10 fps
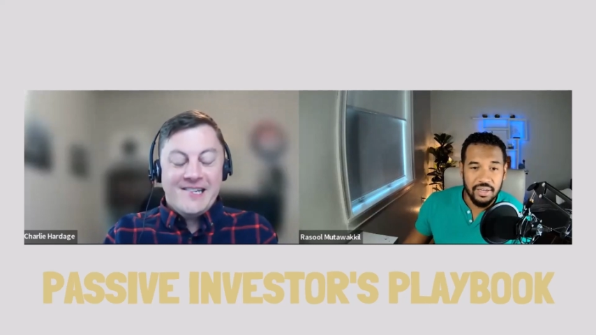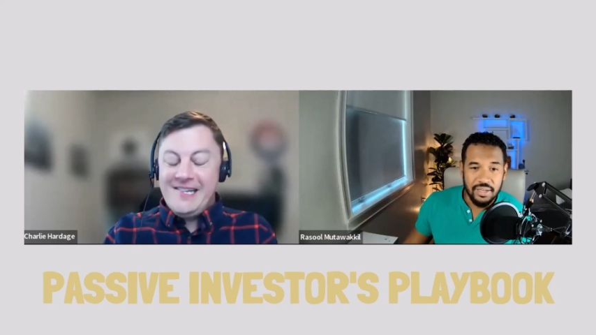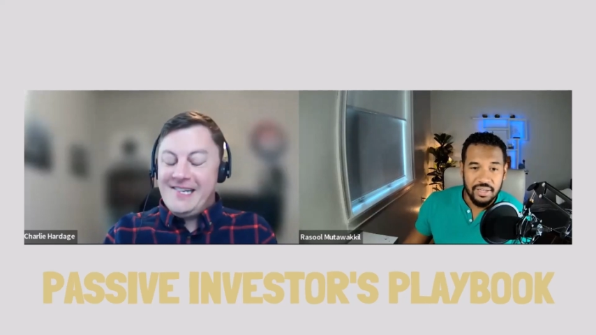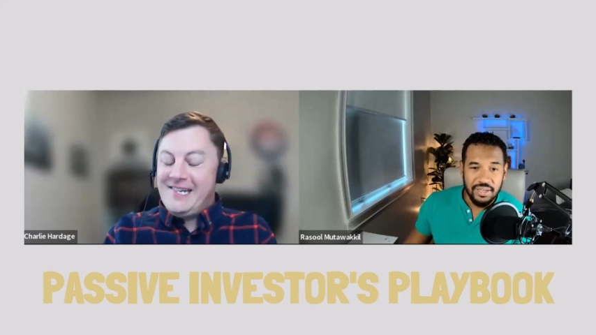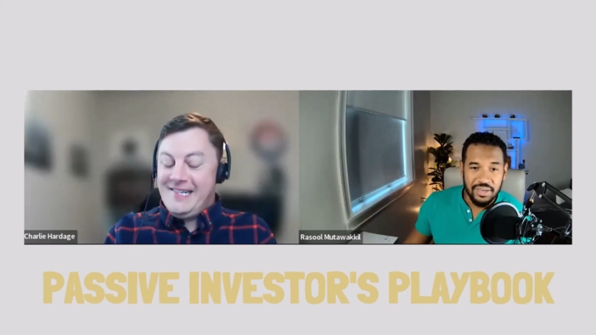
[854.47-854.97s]

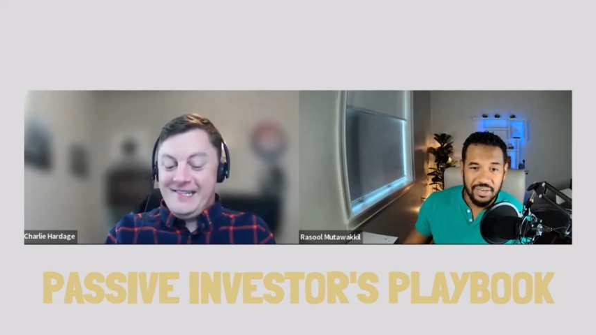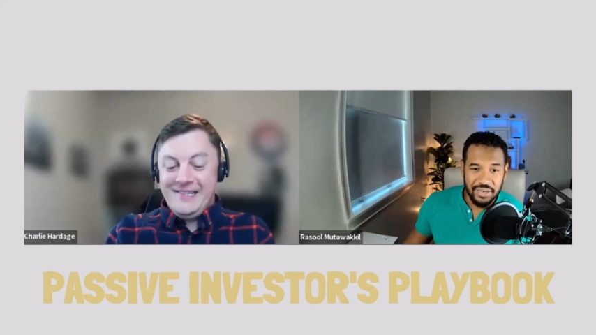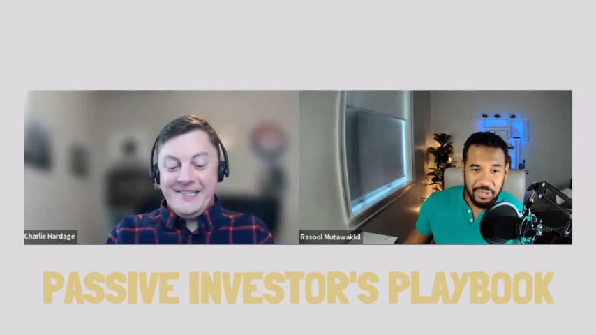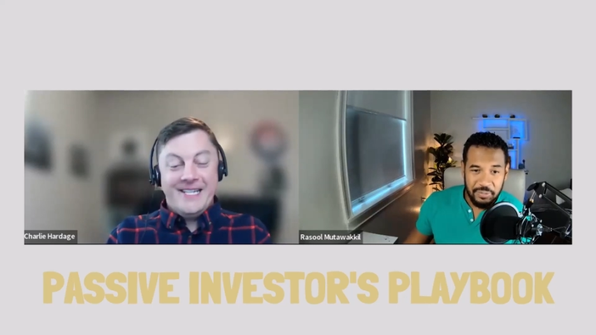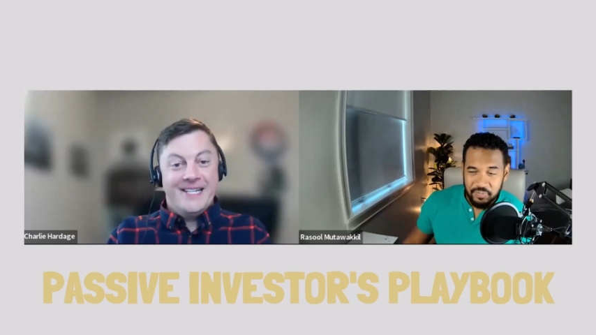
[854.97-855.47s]
Speaker 1: Oh,
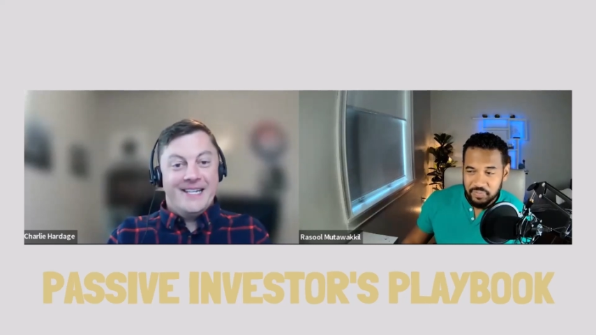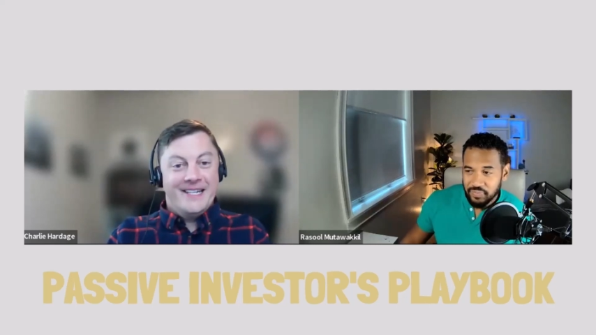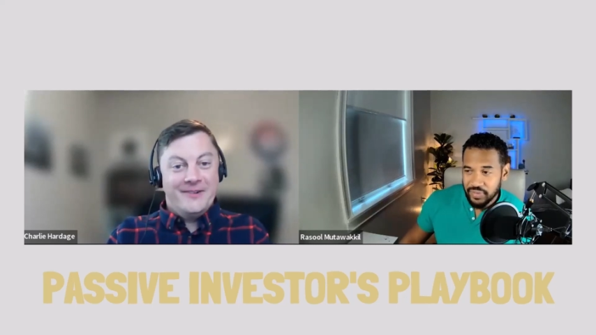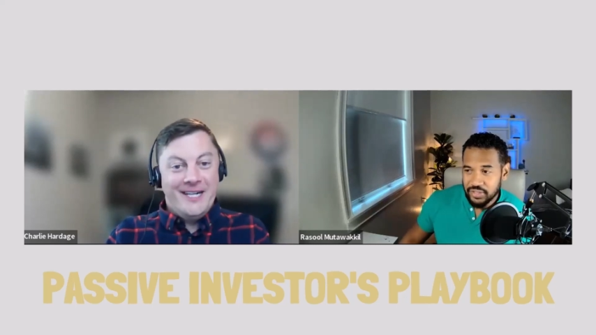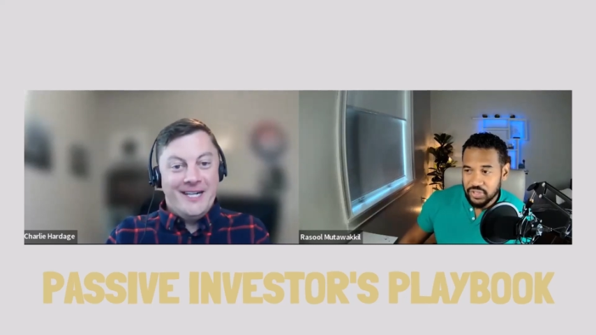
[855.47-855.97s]
right.
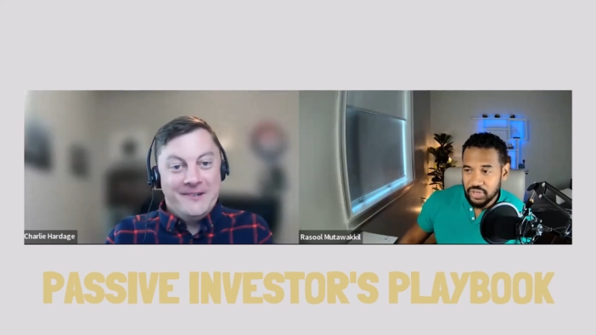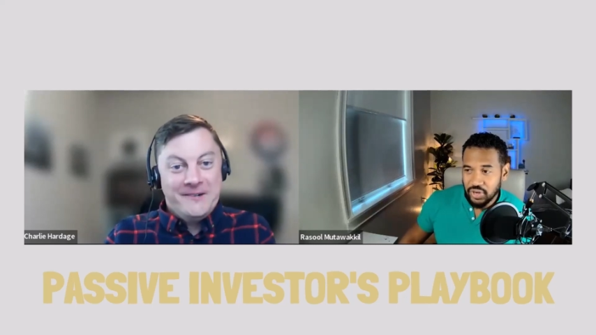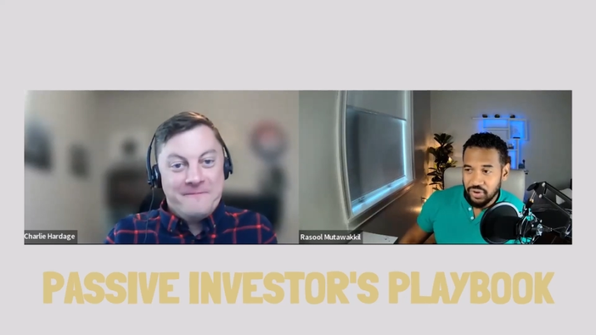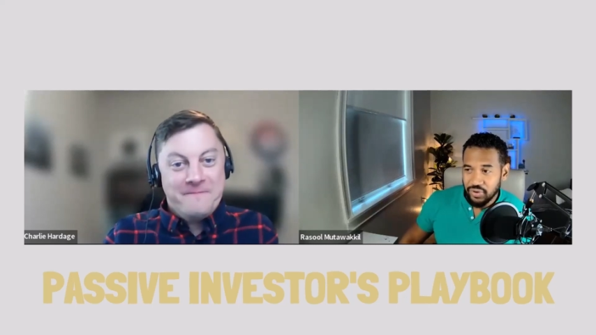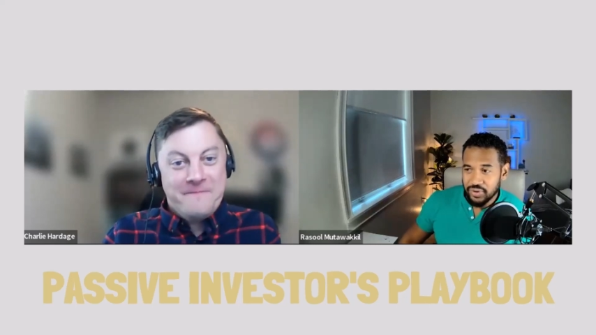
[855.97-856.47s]
Wow. And
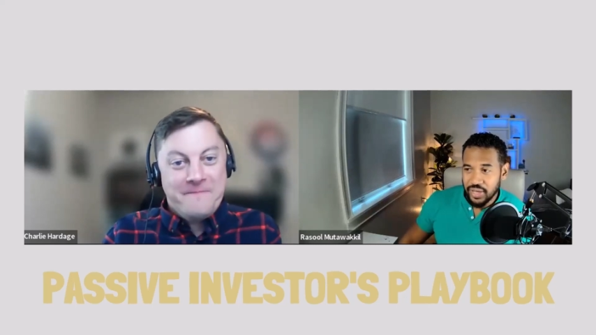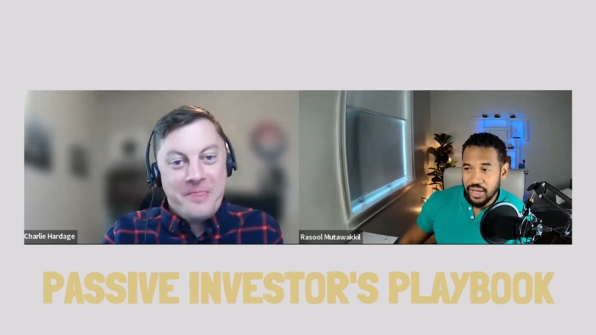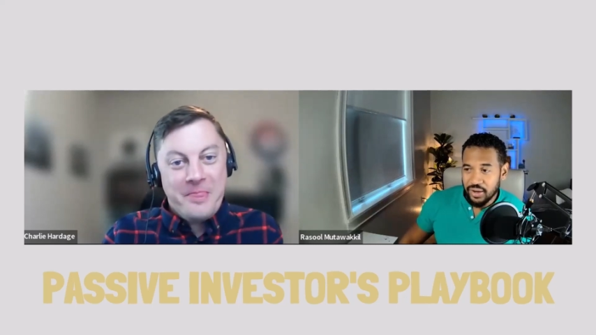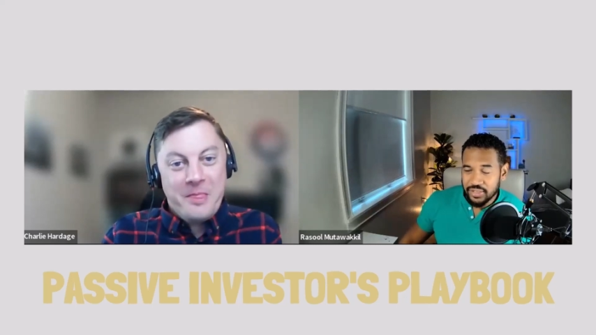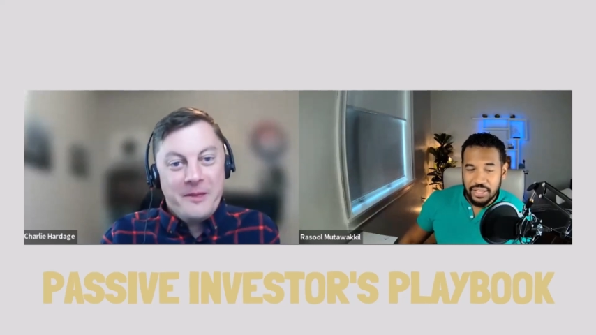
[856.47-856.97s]
so,
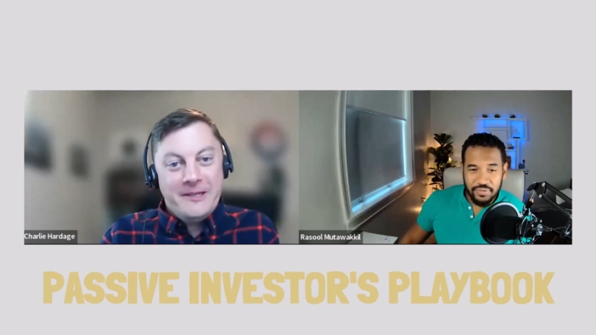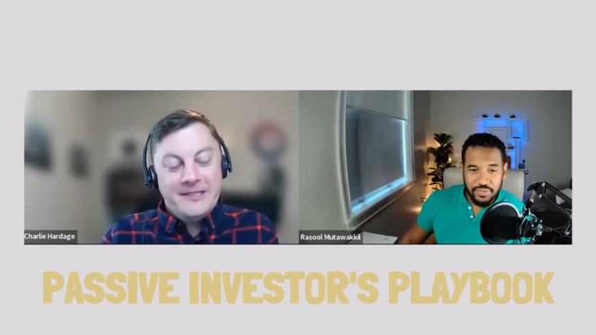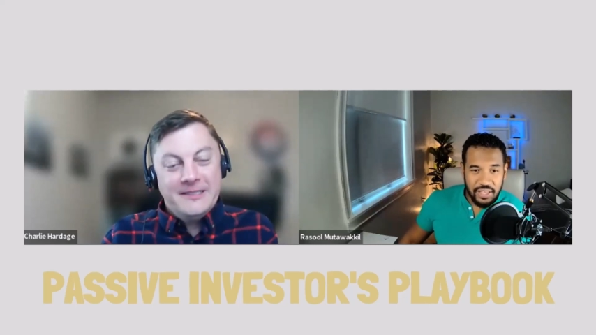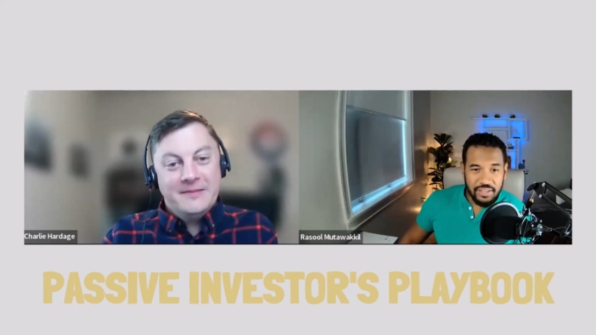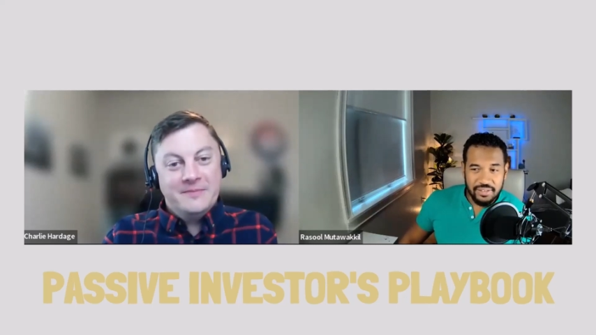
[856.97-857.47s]
yeah,
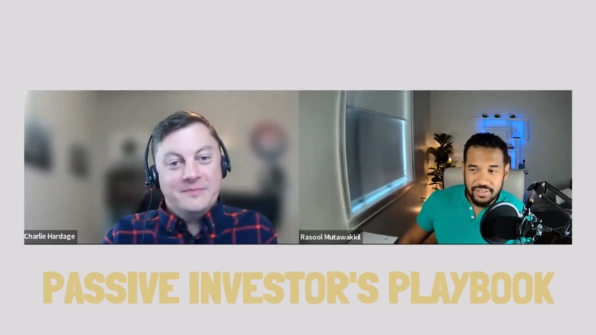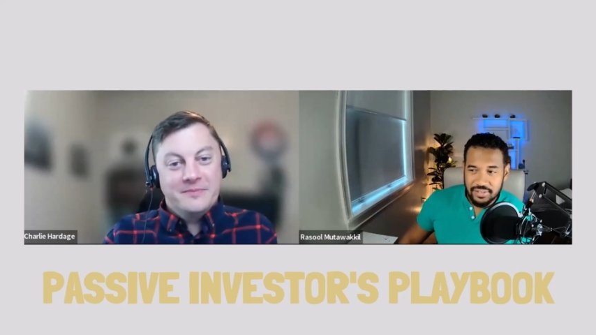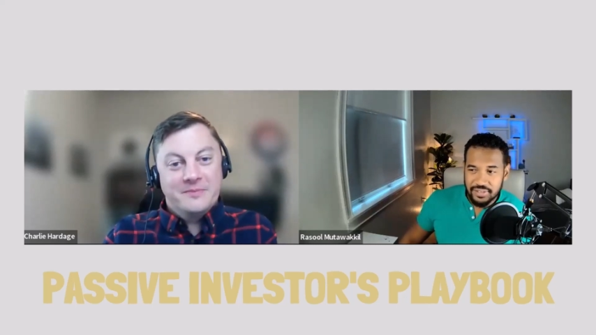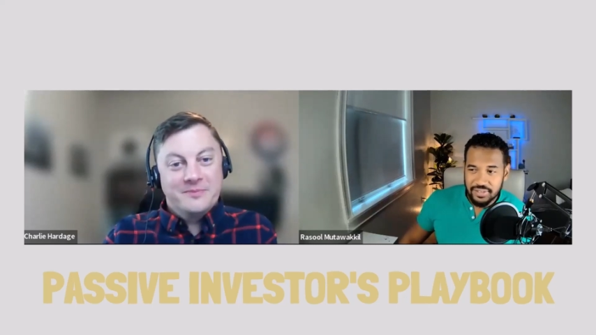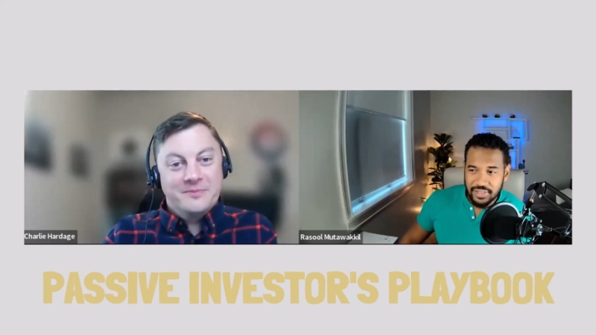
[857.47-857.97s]
thank, thanks,